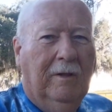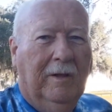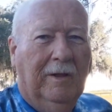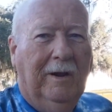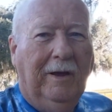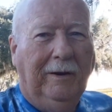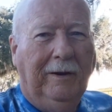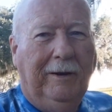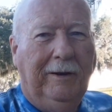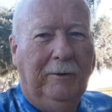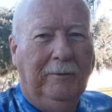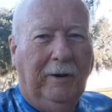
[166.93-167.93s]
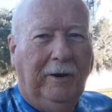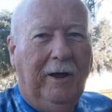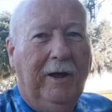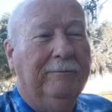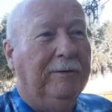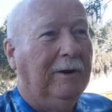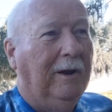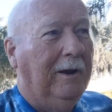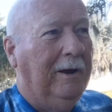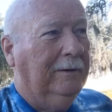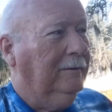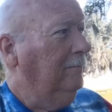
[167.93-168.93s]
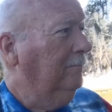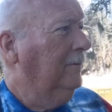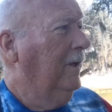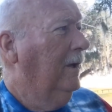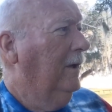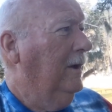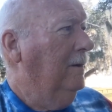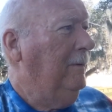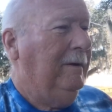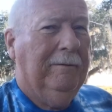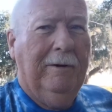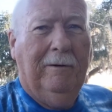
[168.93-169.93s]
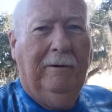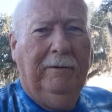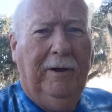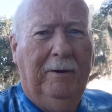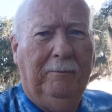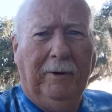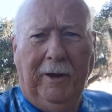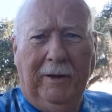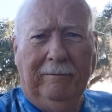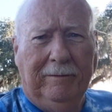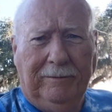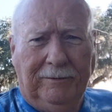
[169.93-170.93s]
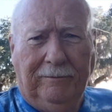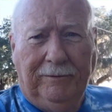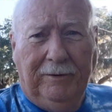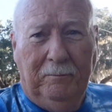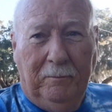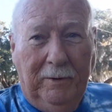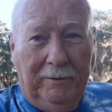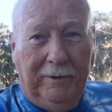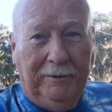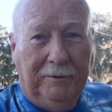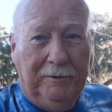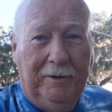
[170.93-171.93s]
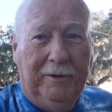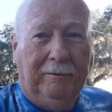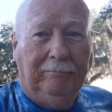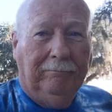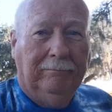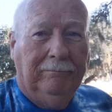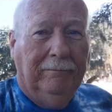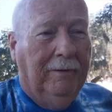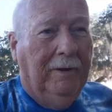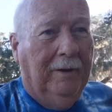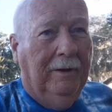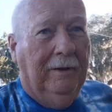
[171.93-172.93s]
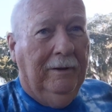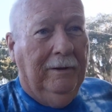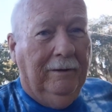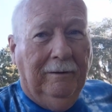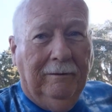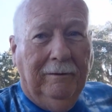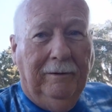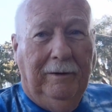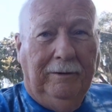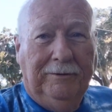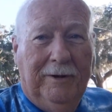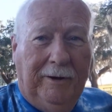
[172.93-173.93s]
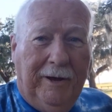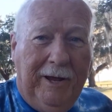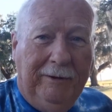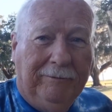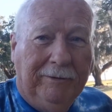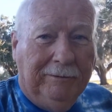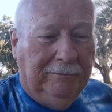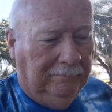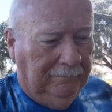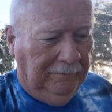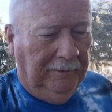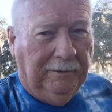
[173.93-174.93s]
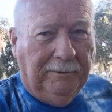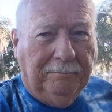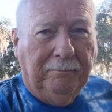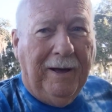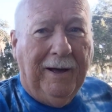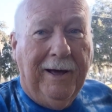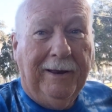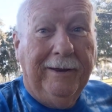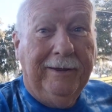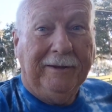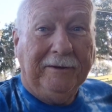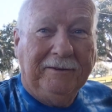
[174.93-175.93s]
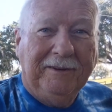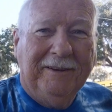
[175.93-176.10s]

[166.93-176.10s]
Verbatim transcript: I'd like to get on that Canva class. I'm having a hard time with Canva for some reason. I just can't. Well, it's not Canva. It's my ideas